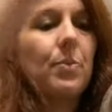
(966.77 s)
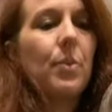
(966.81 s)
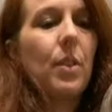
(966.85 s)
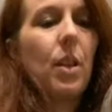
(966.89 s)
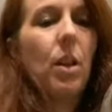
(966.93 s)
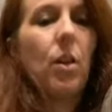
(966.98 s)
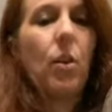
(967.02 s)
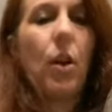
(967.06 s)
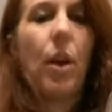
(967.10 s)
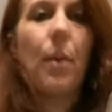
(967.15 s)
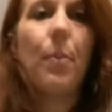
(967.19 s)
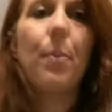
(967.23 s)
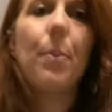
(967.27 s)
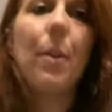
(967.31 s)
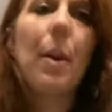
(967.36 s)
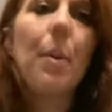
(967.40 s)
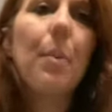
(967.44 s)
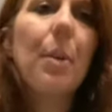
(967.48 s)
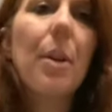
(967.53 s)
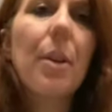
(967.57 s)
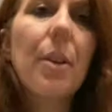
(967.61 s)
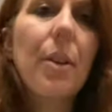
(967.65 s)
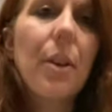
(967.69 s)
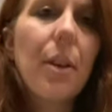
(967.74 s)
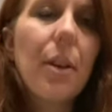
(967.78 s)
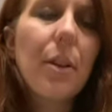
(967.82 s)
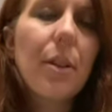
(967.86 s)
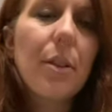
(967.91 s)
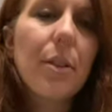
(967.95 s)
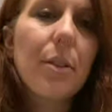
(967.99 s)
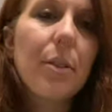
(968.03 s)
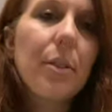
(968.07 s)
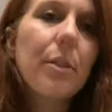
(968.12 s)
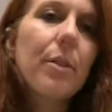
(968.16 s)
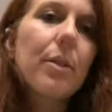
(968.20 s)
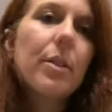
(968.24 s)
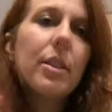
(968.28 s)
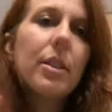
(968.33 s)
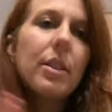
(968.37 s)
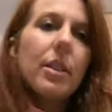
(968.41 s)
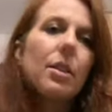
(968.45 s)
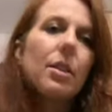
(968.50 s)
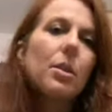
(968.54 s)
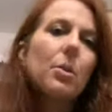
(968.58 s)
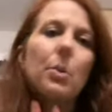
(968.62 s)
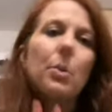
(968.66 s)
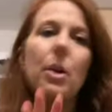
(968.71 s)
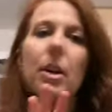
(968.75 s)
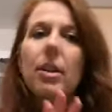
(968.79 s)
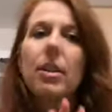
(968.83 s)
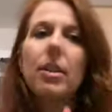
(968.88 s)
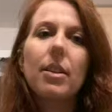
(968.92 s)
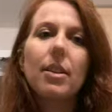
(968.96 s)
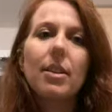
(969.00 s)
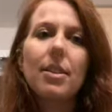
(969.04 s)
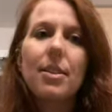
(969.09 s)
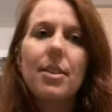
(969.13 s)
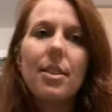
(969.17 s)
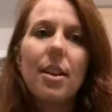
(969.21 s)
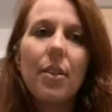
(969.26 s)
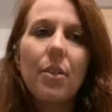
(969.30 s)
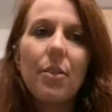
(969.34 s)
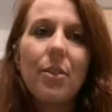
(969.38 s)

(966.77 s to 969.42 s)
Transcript: Okay, I'm gonna go get the water and stuff